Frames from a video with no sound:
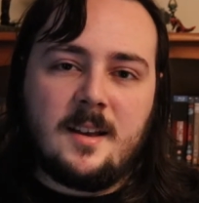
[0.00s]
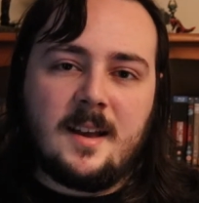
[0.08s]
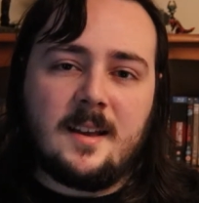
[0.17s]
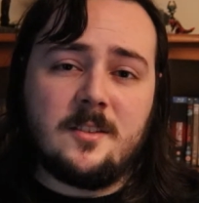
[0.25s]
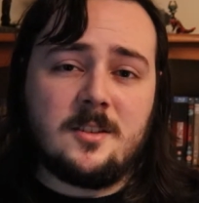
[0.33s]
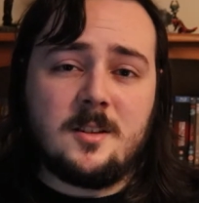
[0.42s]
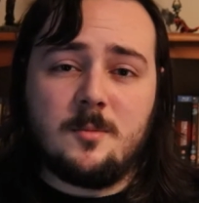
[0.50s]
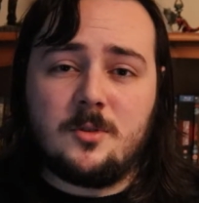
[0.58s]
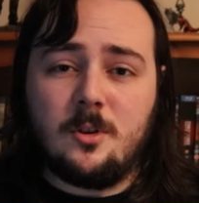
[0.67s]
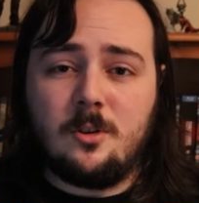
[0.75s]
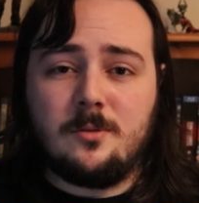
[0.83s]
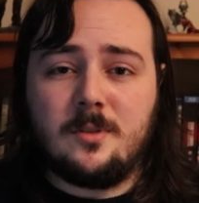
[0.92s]
And the
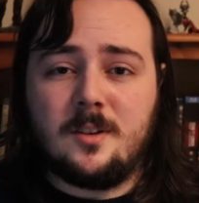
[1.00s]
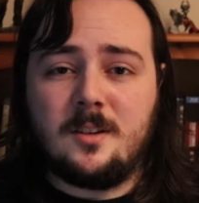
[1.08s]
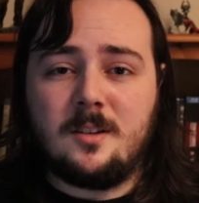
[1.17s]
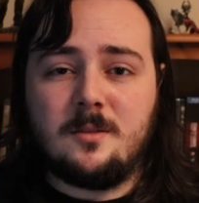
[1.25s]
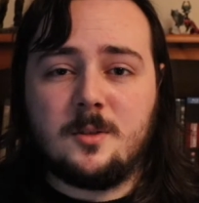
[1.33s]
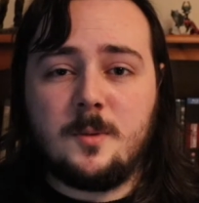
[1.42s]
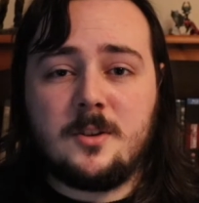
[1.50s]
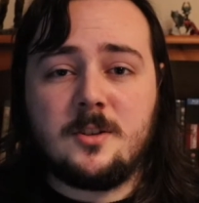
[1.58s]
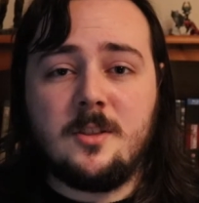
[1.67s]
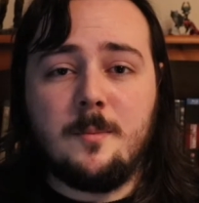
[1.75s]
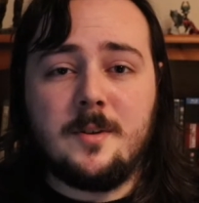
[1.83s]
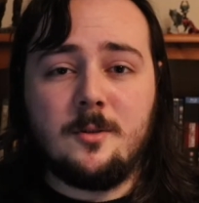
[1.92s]
cinematography, especially
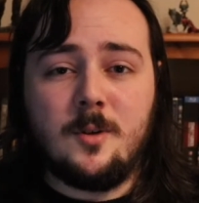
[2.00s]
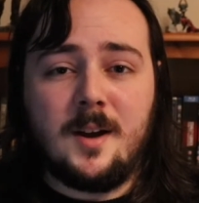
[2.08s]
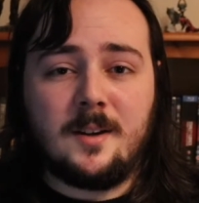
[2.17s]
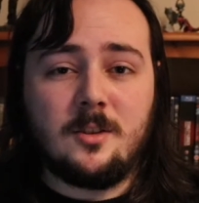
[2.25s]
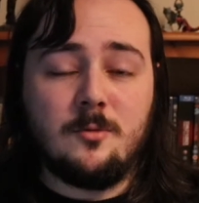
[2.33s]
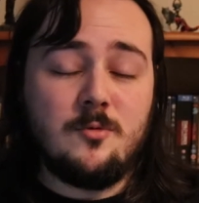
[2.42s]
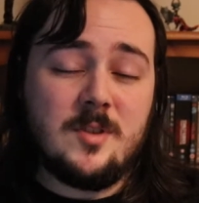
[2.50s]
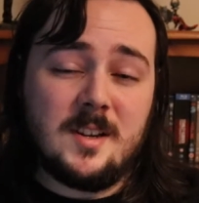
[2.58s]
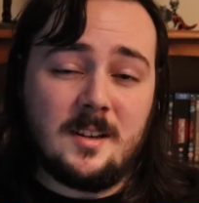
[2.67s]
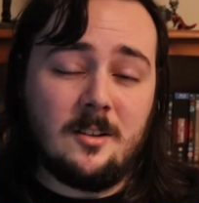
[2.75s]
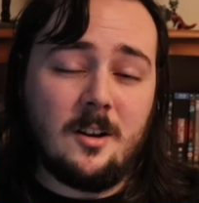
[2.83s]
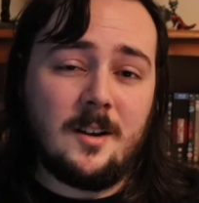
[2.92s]
in the middle act, I
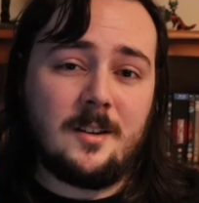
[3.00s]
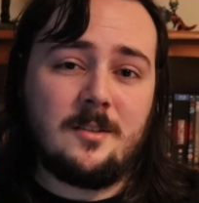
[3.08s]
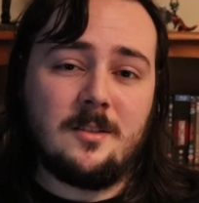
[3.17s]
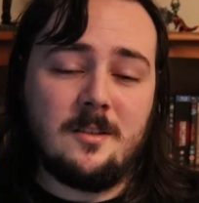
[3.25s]
really liked.